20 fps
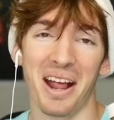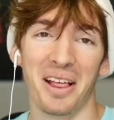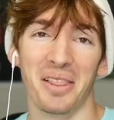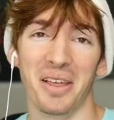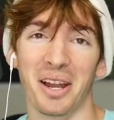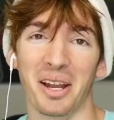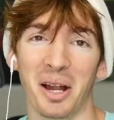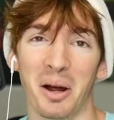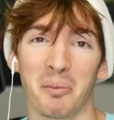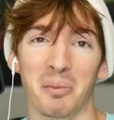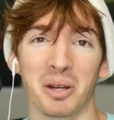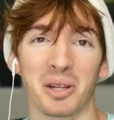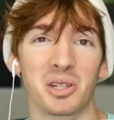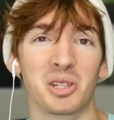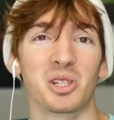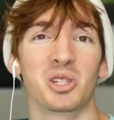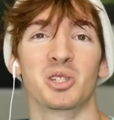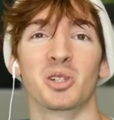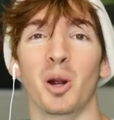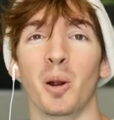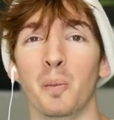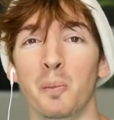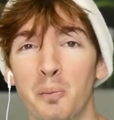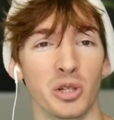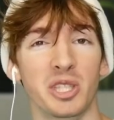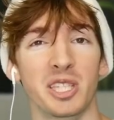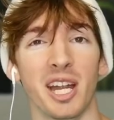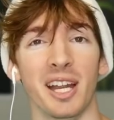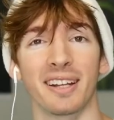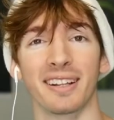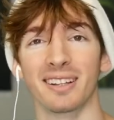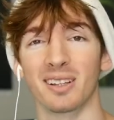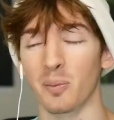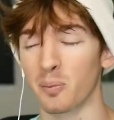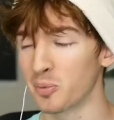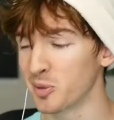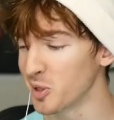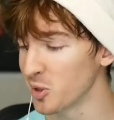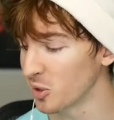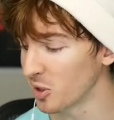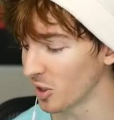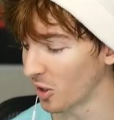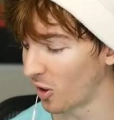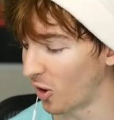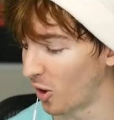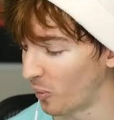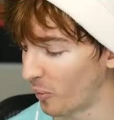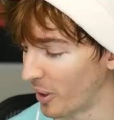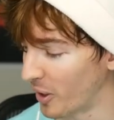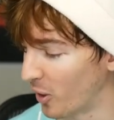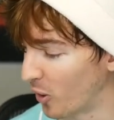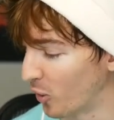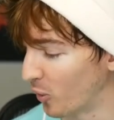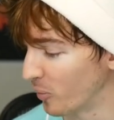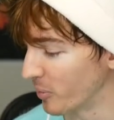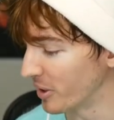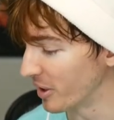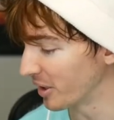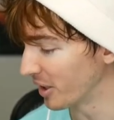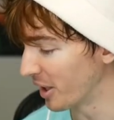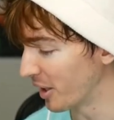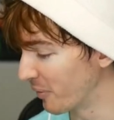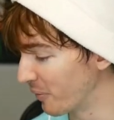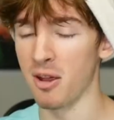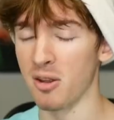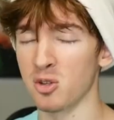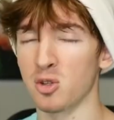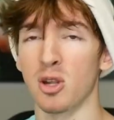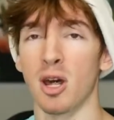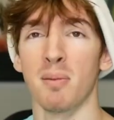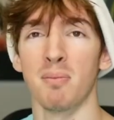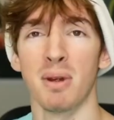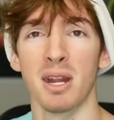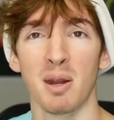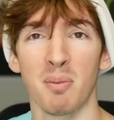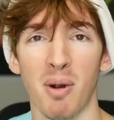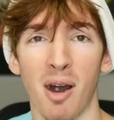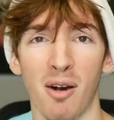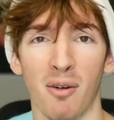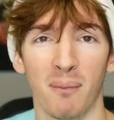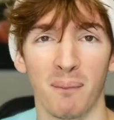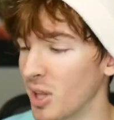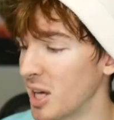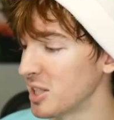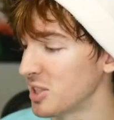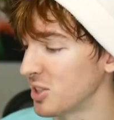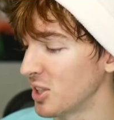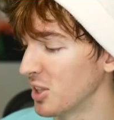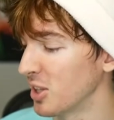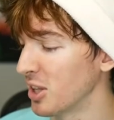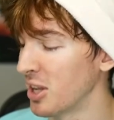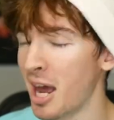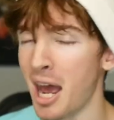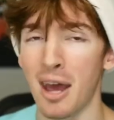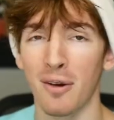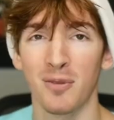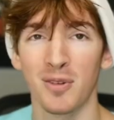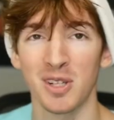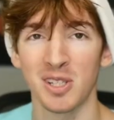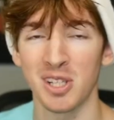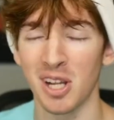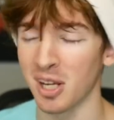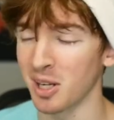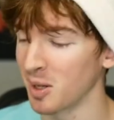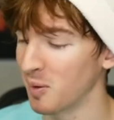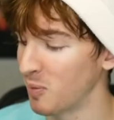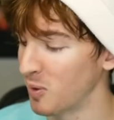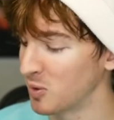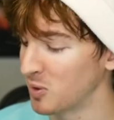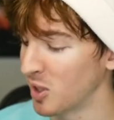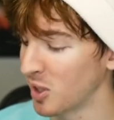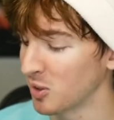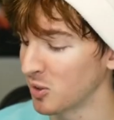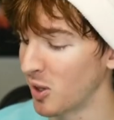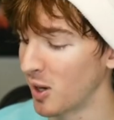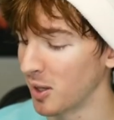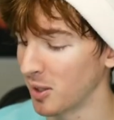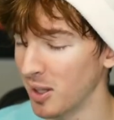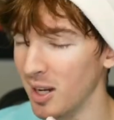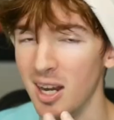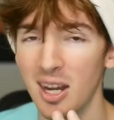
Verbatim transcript: And then I'm gonna just start pretending to puke all my oatmeal up. Alright, so that made about less than a half a second of a TikTok.